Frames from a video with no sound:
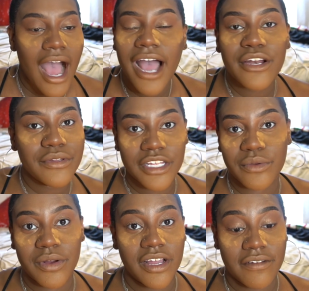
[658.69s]
I don't
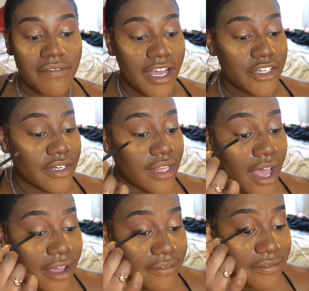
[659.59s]
think we're gonna find her
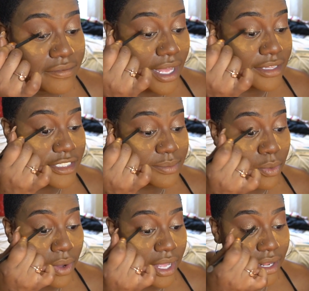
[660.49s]
alive at this
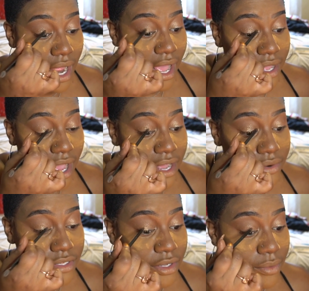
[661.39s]
point. I
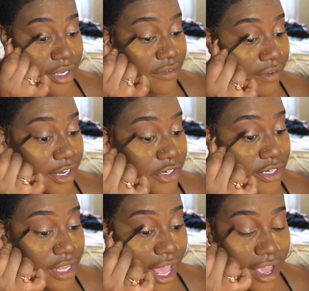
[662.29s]
don't think we're gonna find her
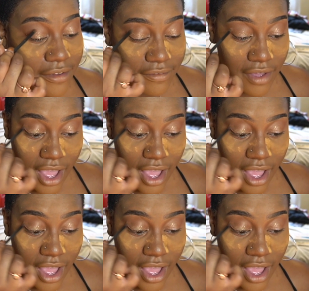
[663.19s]
alive.